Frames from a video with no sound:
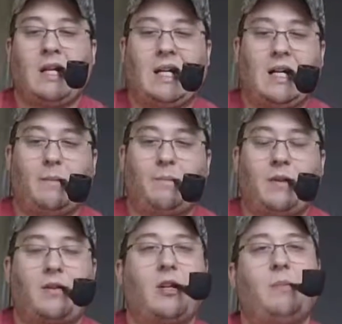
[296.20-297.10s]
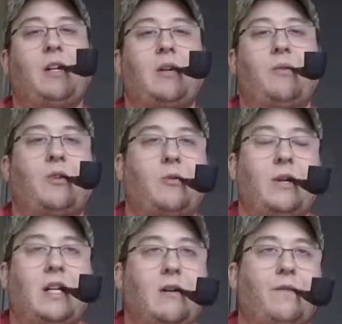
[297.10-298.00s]
it. So I'm going to go real
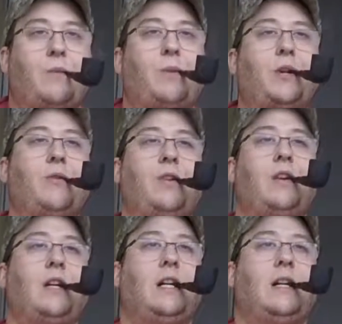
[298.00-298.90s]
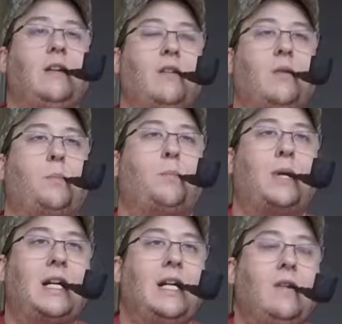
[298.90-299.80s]
quick over pros and cons,
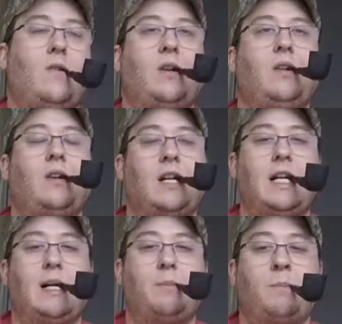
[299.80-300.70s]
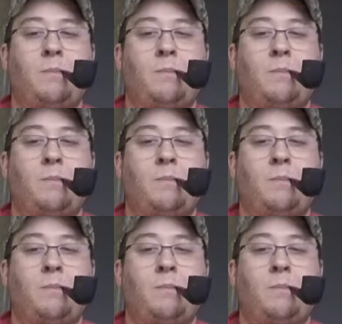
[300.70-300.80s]
briar versus cob.